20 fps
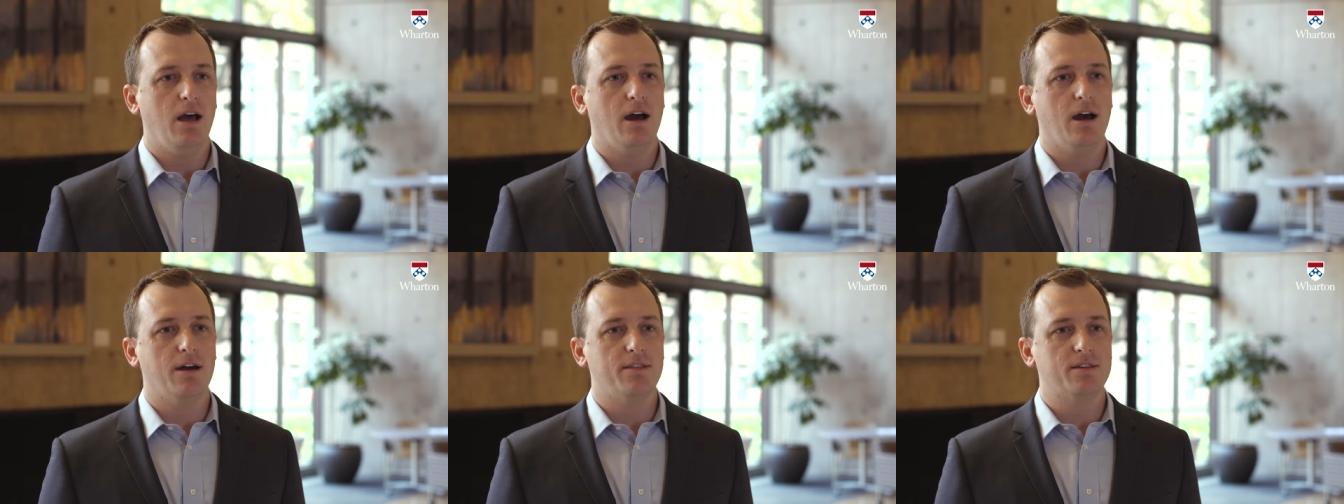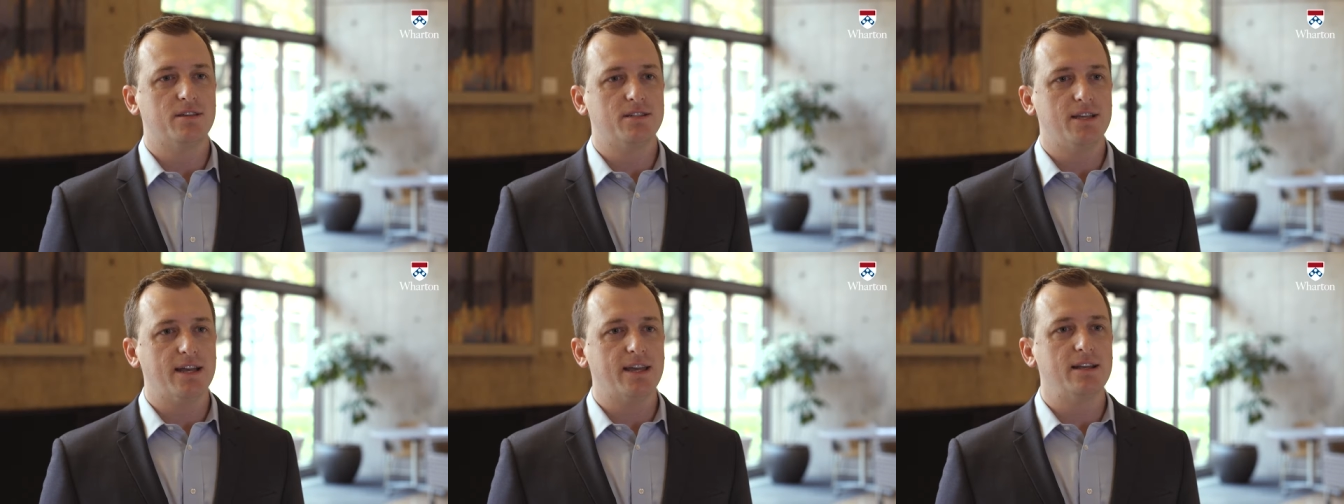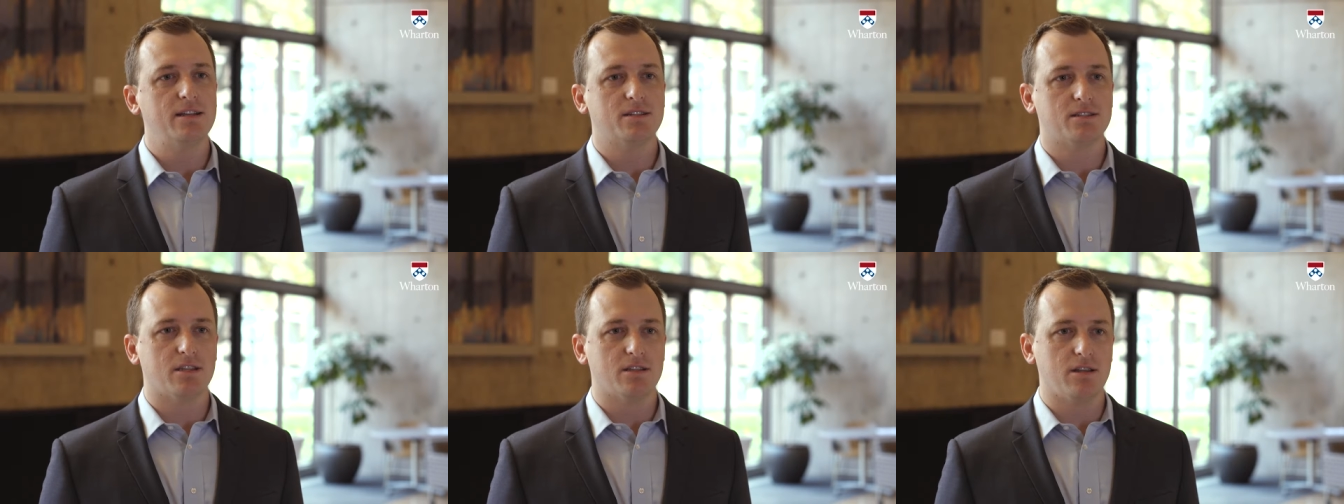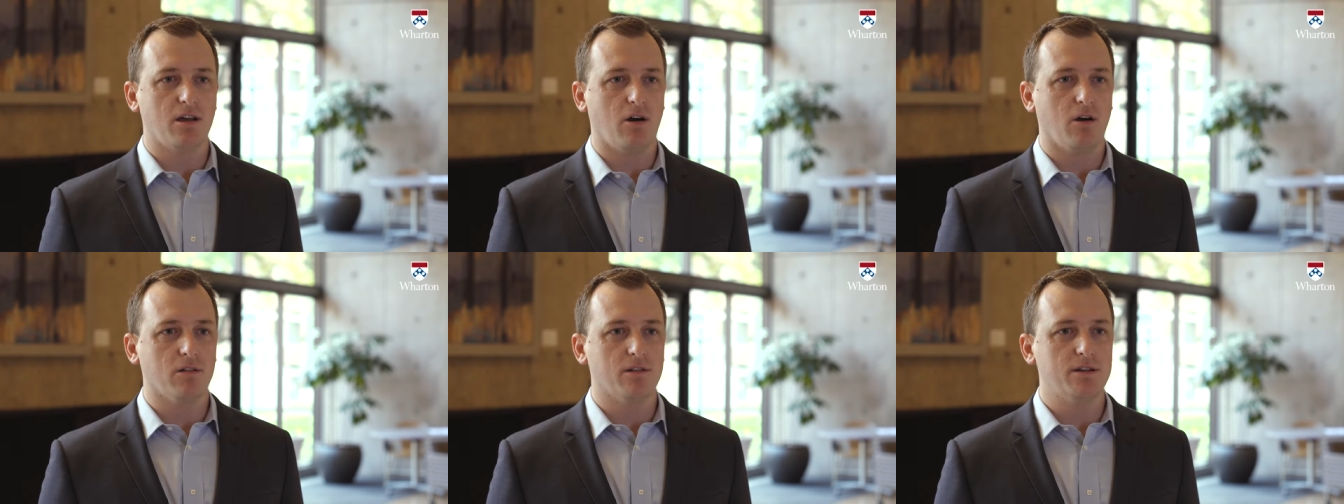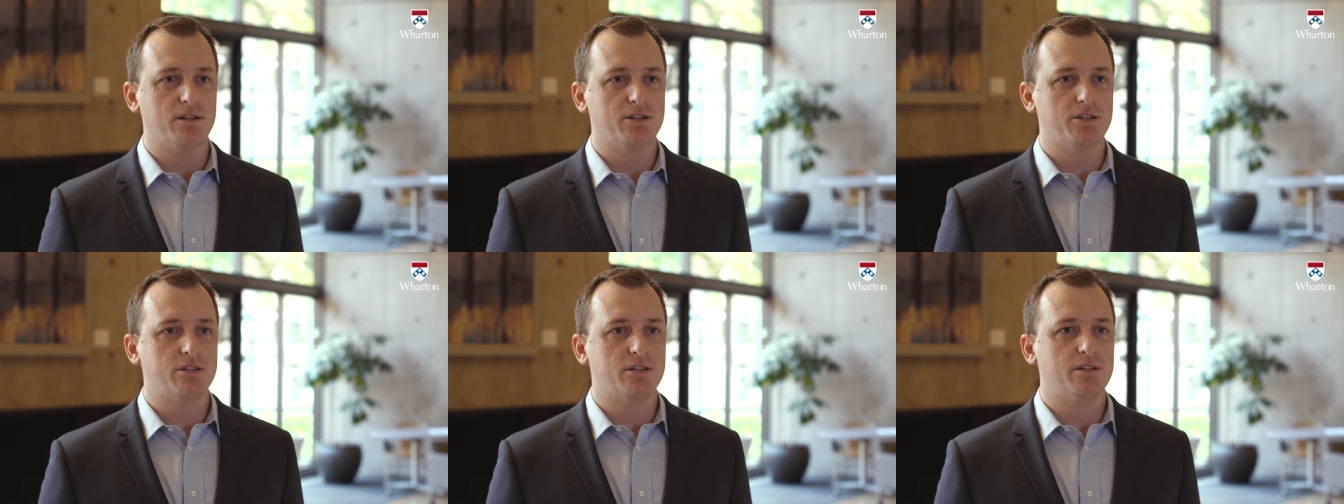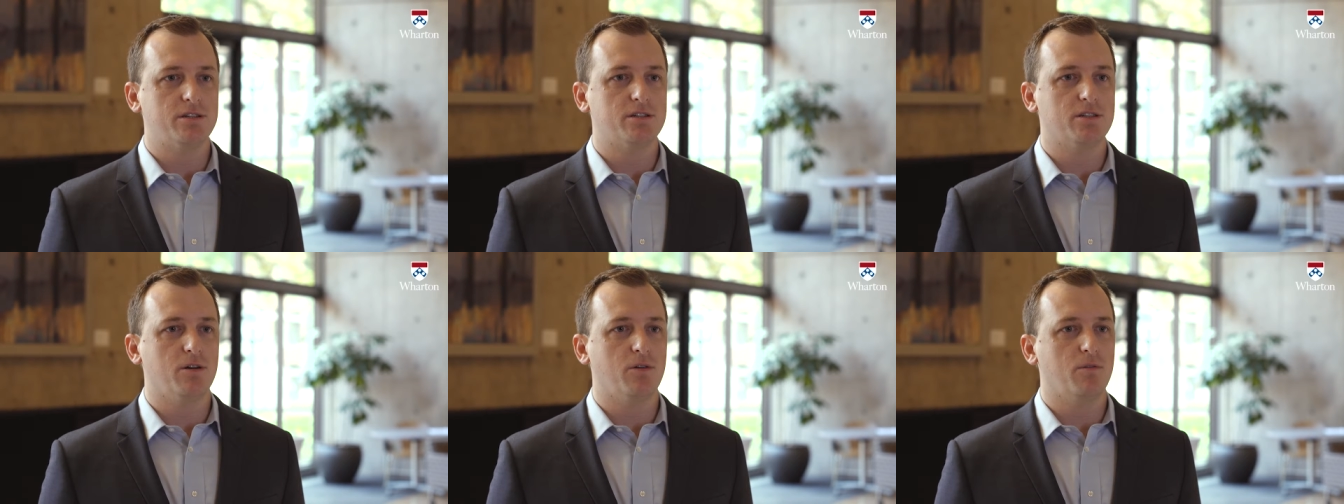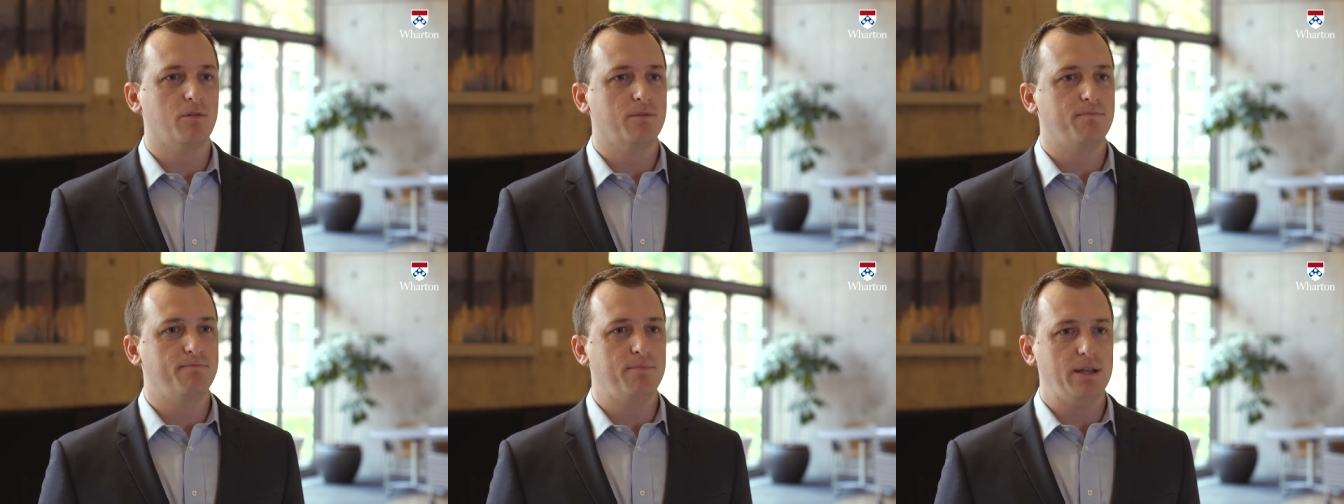Uh, the second is the knowledge. So